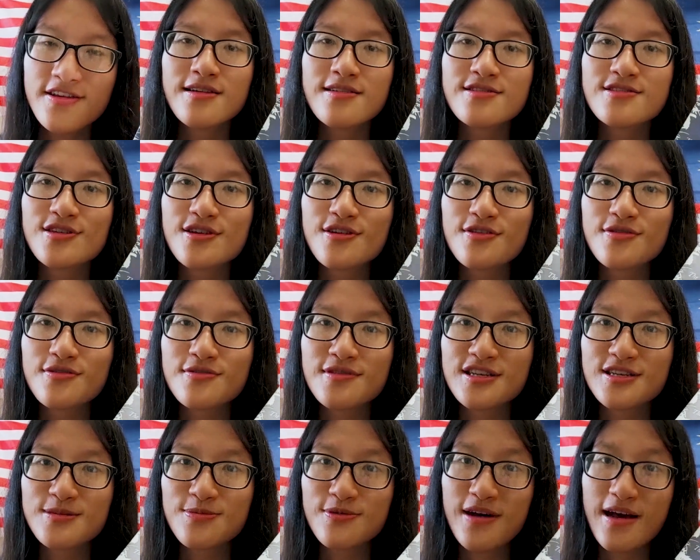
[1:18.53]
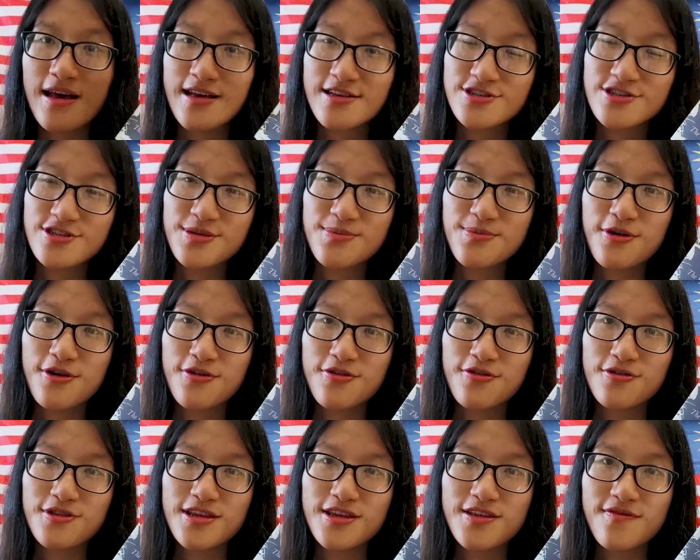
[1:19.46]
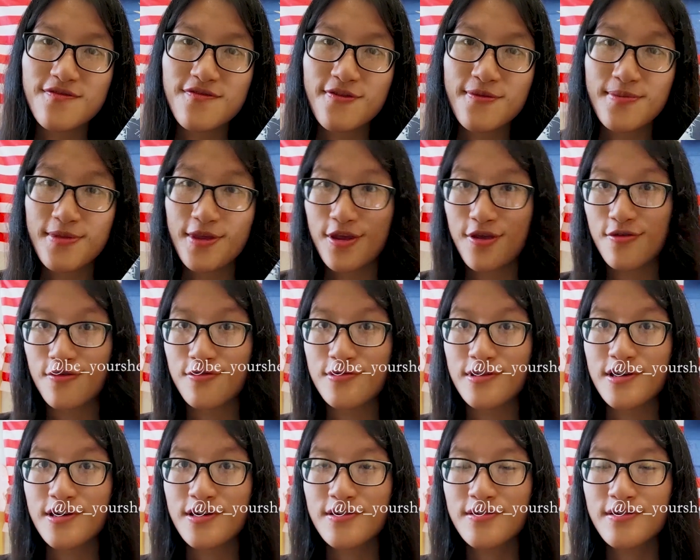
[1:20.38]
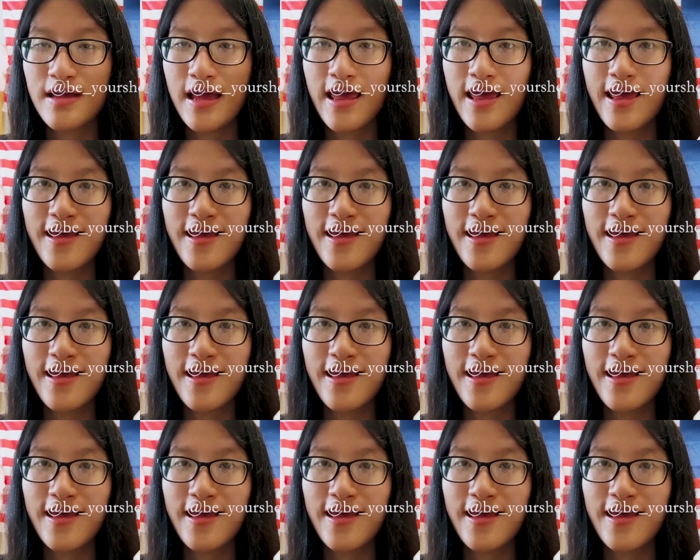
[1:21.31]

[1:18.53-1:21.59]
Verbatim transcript: So this book, I actually borrowed it from Leona,